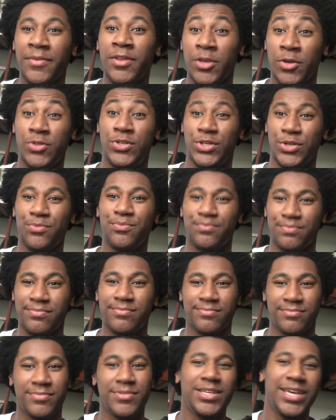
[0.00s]
YouTube.
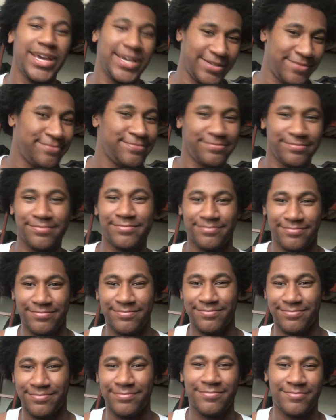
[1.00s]
Yeah.
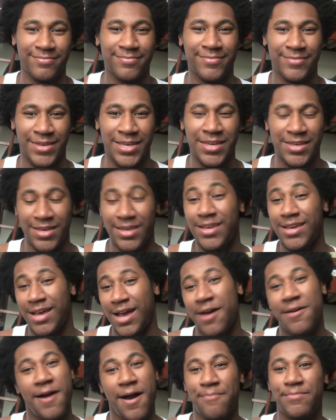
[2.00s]

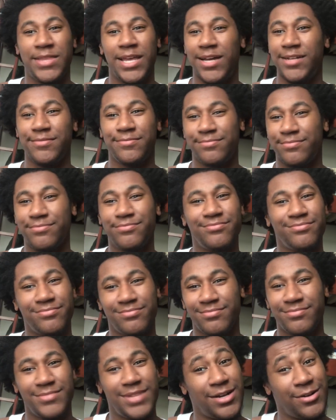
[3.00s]
I'm done.
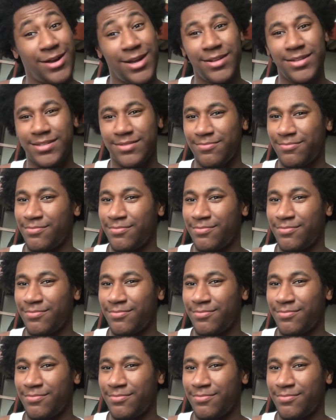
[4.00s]
All right.